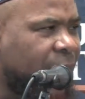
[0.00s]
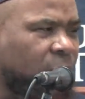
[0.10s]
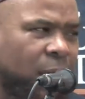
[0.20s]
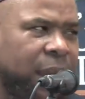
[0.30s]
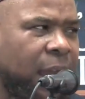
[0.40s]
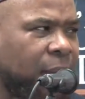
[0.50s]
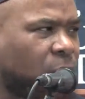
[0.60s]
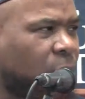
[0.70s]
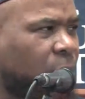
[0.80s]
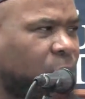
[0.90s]
Ikhwani, I know
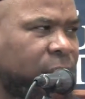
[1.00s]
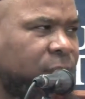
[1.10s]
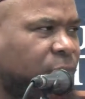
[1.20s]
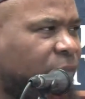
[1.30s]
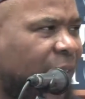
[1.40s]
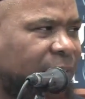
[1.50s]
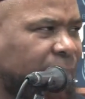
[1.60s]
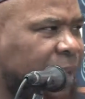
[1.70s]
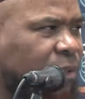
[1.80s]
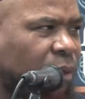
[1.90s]
I went five
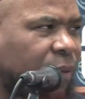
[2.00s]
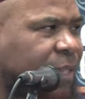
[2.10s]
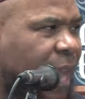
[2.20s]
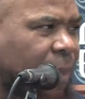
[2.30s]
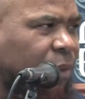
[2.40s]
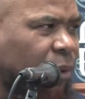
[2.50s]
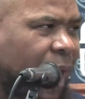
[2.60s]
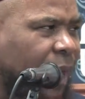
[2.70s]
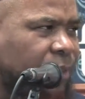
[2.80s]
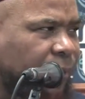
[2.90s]
minutes over time and you
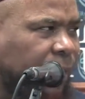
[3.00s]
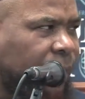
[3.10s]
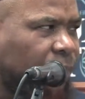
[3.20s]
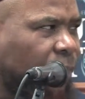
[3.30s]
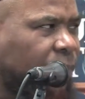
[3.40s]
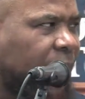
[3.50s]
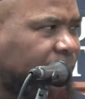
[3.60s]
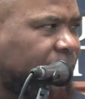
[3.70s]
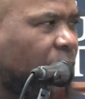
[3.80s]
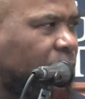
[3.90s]
guys really don't go that
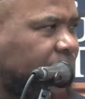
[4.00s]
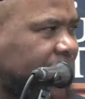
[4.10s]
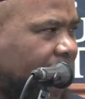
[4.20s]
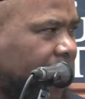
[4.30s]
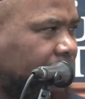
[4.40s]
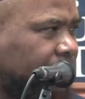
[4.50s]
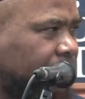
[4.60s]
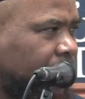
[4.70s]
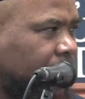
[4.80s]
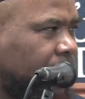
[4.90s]
far over time.
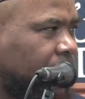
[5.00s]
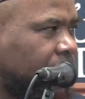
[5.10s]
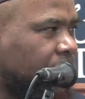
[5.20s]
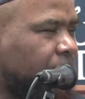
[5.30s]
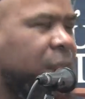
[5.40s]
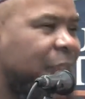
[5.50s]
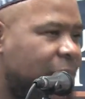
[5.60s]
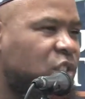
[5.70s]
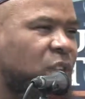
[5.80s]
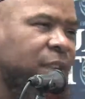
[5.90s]
But
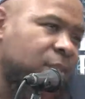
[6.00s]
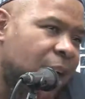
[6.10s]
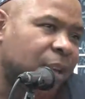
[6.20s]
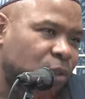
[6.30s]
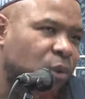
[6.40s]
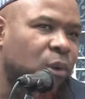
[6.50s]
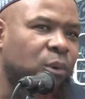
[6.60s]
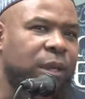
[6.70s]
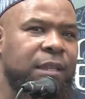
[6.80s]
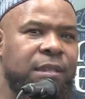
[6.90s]
that's shaitan, you know,
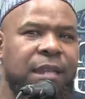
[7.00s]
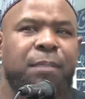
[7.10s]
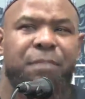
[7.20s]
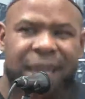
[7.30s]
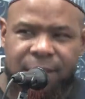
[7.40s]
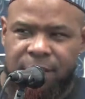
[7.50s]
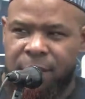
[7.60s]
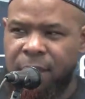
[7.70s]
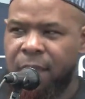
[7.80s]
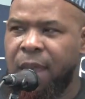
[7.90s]
he's in the
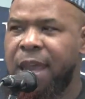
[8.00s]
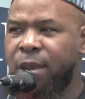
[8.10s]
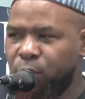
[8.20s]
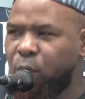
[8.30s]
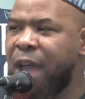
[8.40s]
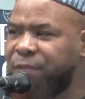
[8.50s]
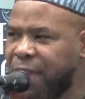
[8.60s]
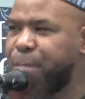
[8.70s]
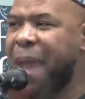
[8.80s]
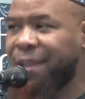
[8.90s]
mix. And I know you have to
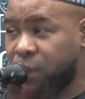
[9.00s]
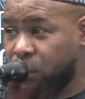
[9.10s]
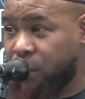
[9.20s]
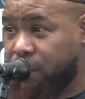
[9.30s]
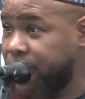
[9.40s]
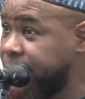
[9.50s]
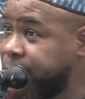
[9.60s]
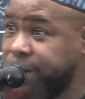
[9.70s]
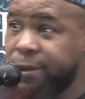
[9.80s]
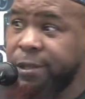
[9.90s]
get back to work, but this
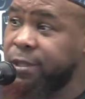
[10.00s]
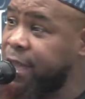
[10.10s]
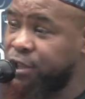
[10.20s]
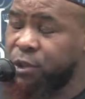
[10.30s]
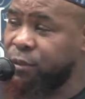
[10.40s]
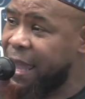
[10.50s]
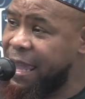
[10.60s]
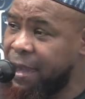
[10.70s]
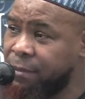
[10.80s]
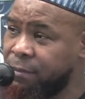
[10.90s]
serious issue right here.